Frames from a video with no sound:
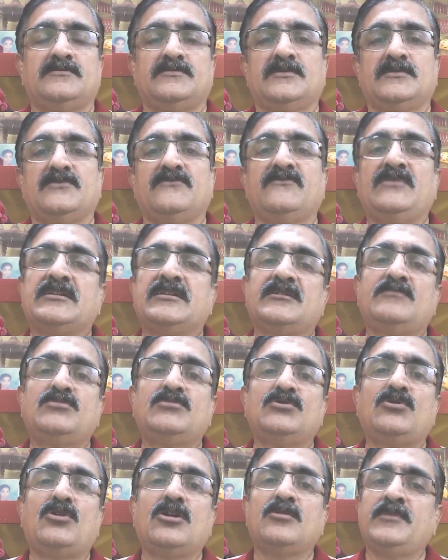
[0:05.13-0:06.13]
Welcome
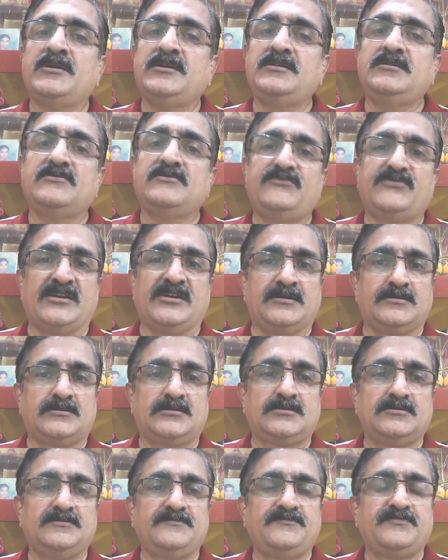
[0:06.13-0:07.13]
to all my
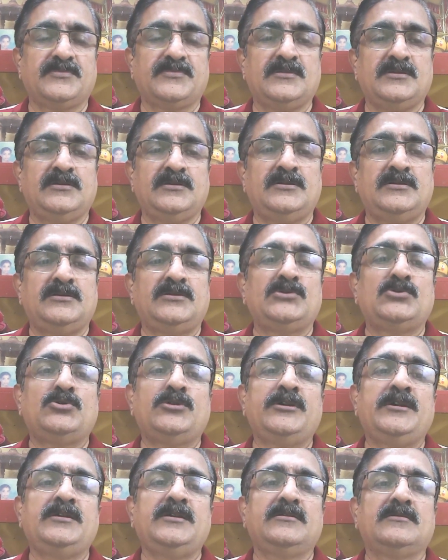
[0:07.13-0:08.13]
friends.
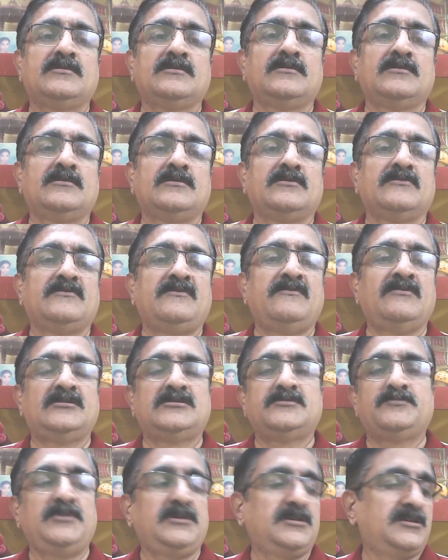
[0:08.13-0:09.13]
Today we will
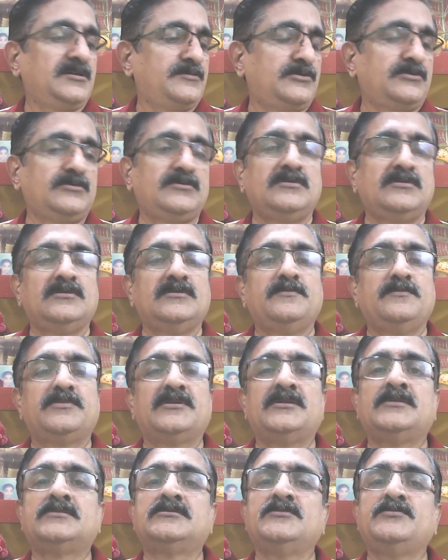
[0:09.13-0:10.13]
speak about
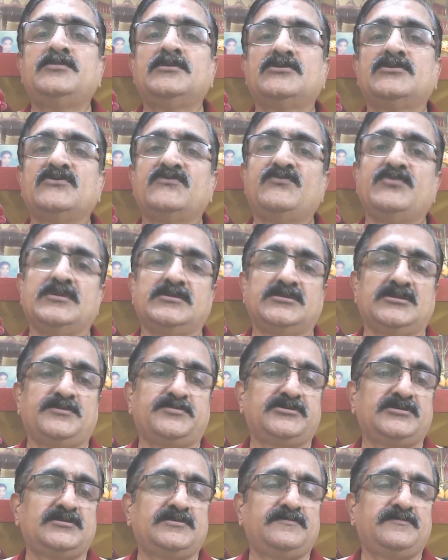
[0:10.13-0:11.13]
principles of
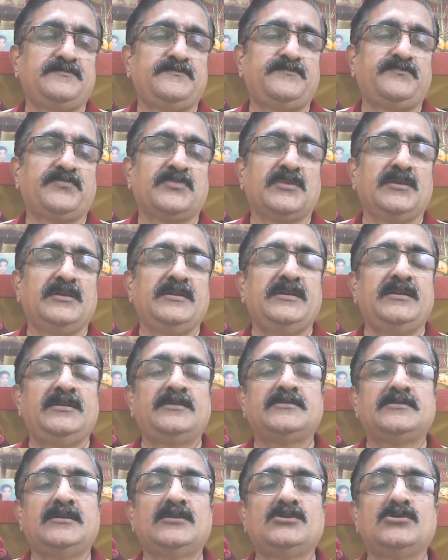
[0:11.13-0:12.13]
perception. In
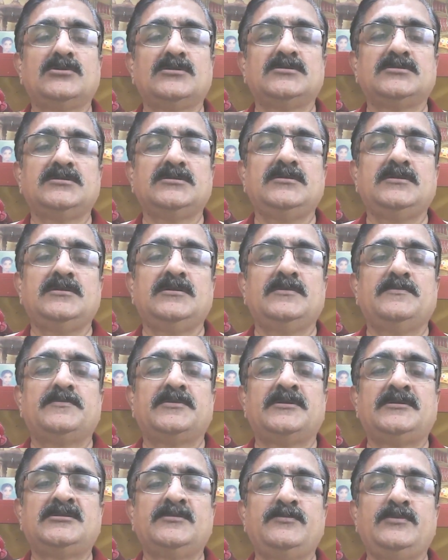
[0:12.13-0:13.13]
psychology,
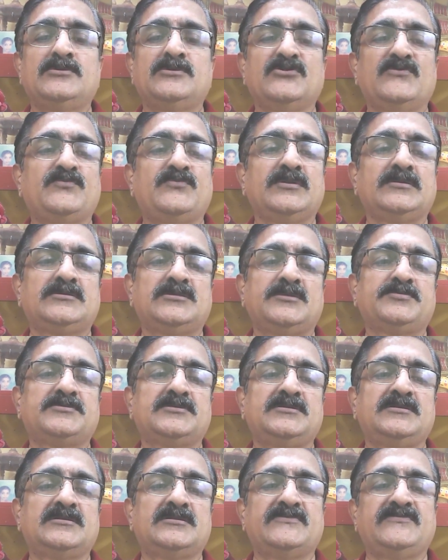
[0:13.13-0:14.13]
principles of
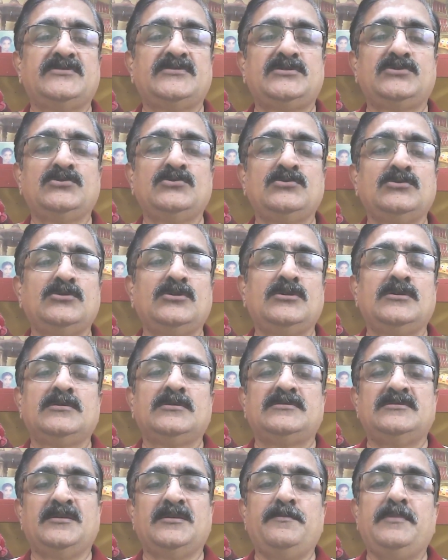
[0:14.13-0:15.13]
perception refer to
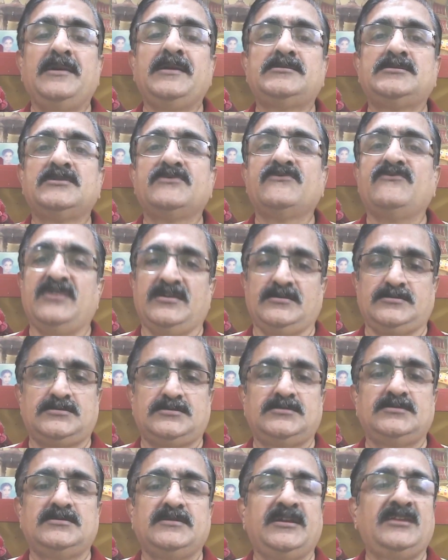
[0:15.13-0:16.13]
the basic
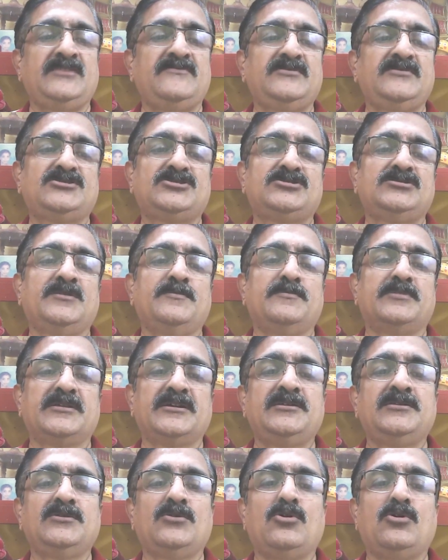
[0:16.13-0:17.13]
ways in which the
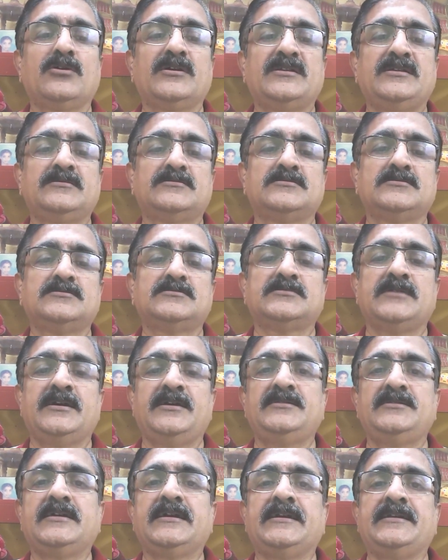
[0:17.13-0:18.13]
brain organizes
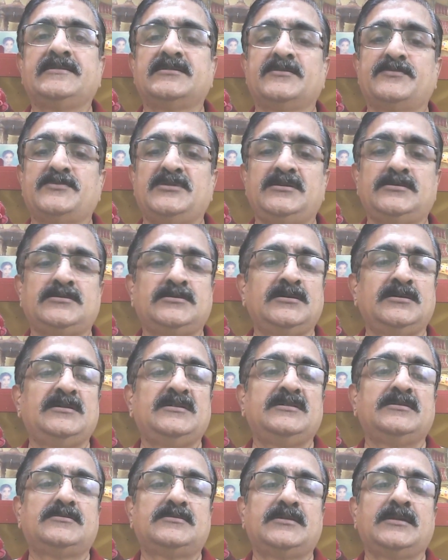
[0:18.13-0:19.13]
and interprets
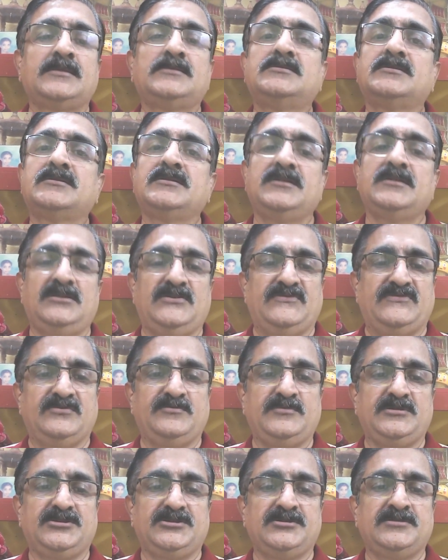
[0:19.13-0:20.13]
sensory
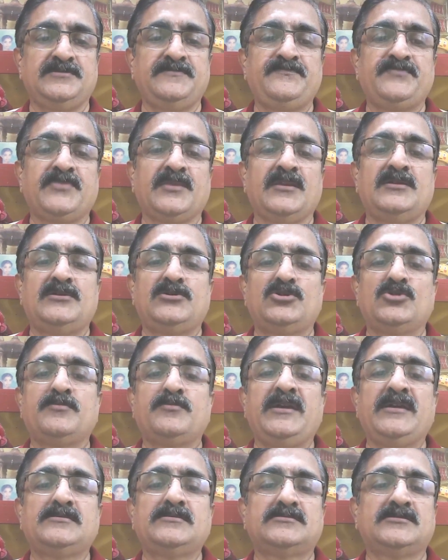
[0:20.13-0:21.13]
information to
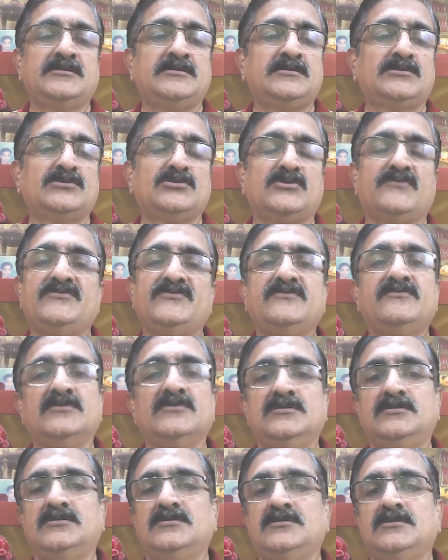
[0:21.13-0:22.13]
make sense of the
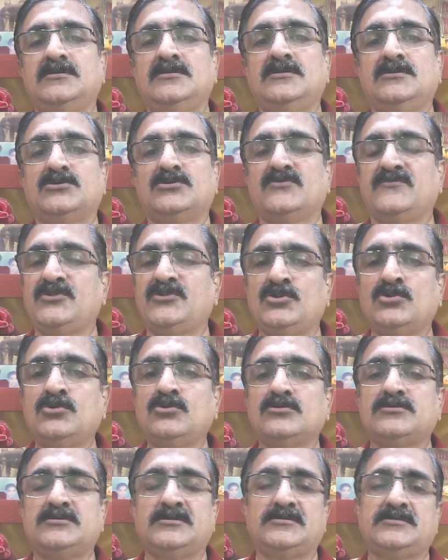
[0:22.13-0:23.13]
world. We
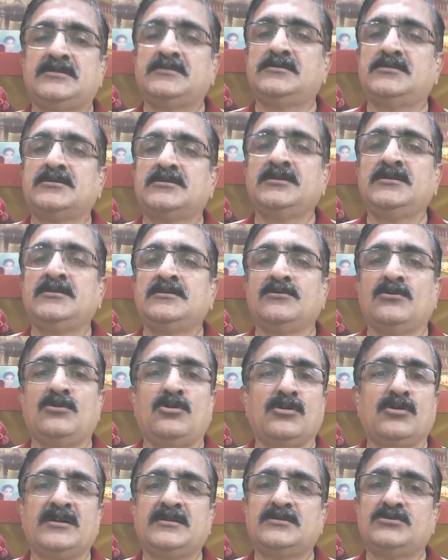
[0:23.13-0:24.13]
know the sensory
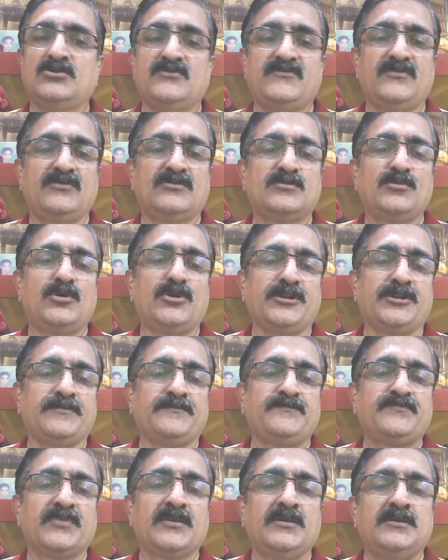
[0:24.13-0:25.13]
organs of our body.
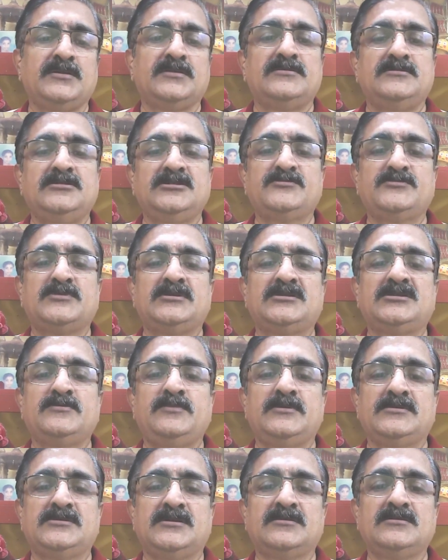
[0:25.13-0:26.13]
These
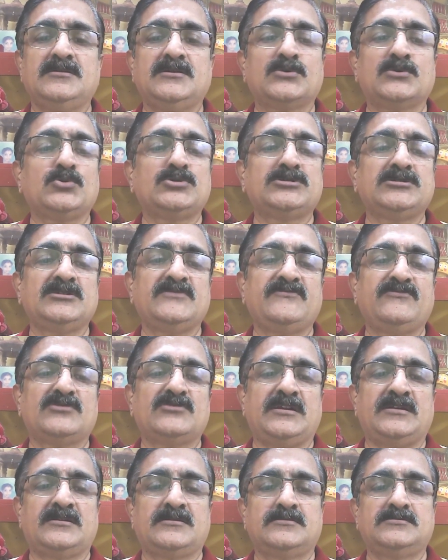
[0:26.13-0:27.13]
principles are crucial for
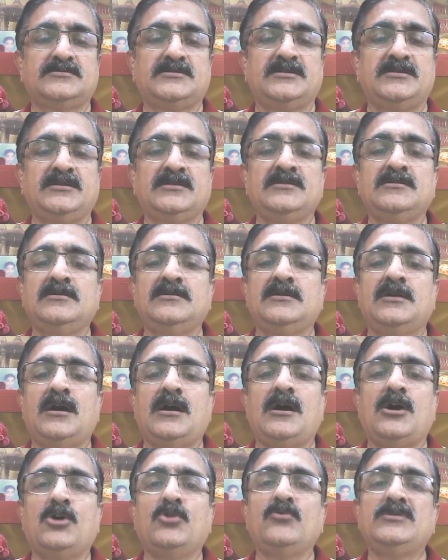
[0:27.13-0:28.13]
understanding
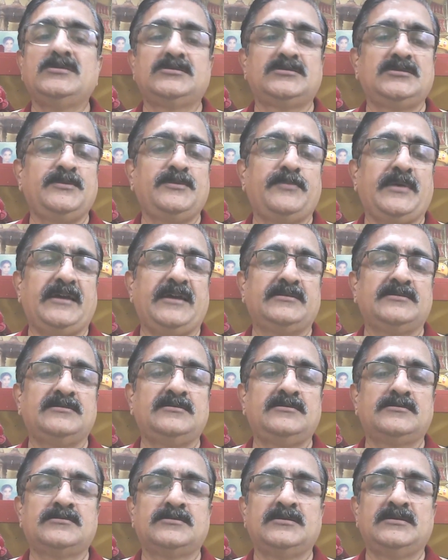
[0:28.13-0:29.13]
how we see
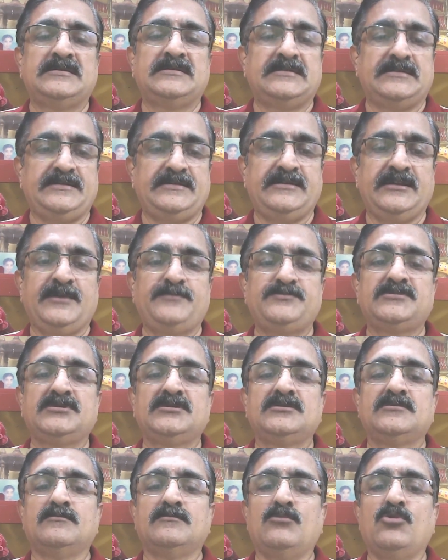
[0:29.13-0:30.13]
patterns, depth,
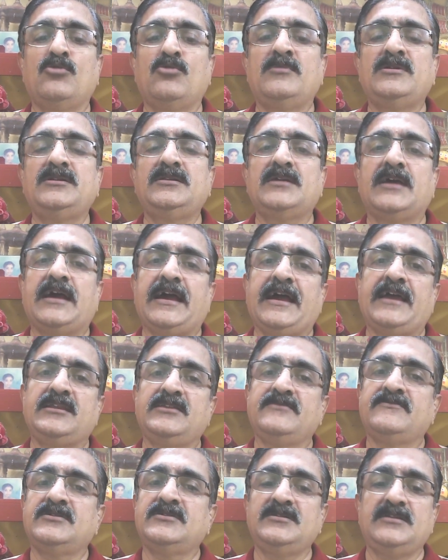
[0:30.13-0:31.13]
moment, and
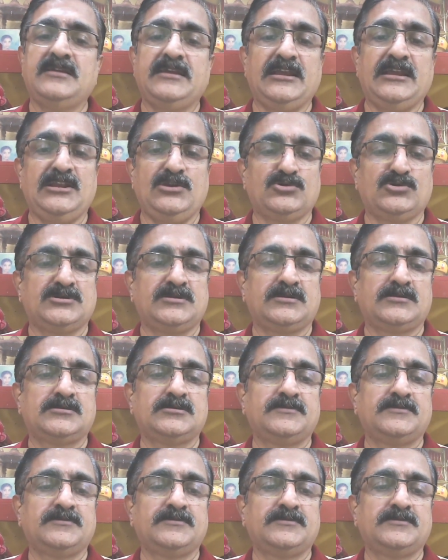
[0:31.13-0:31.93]
even illusions.